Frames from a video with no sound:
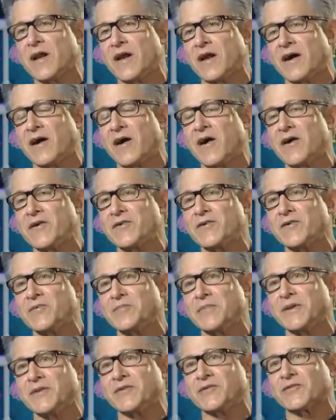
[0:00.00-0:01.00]
100
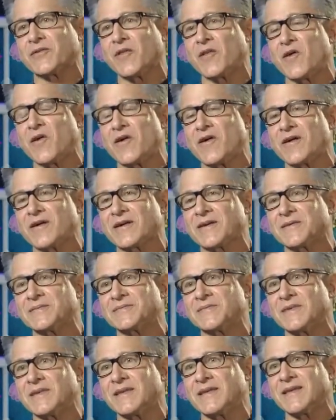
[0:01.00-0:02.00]
meters long
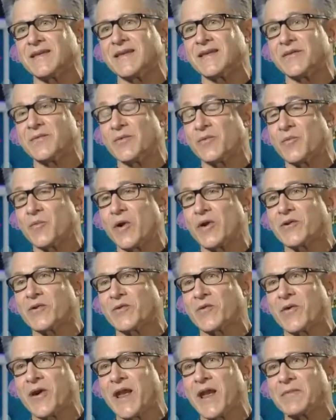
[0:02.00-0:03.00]
with 1
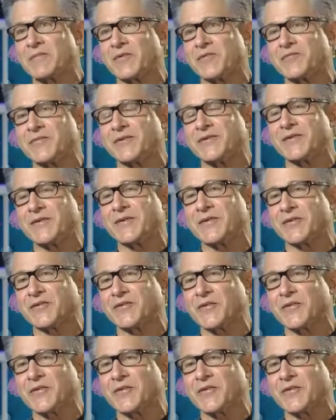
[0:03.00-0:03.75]
gram of material.